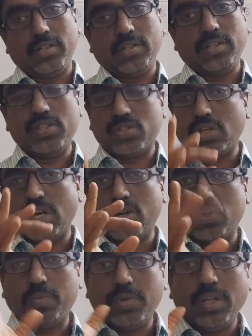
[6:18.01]
This you
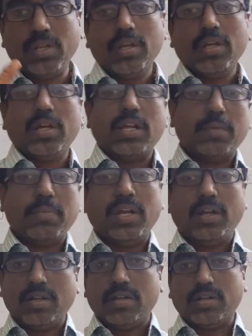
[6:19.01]
have to be
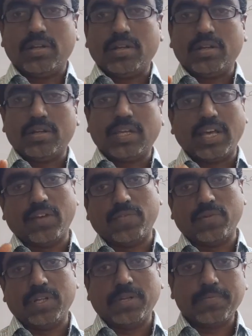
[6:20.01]
remind carefully.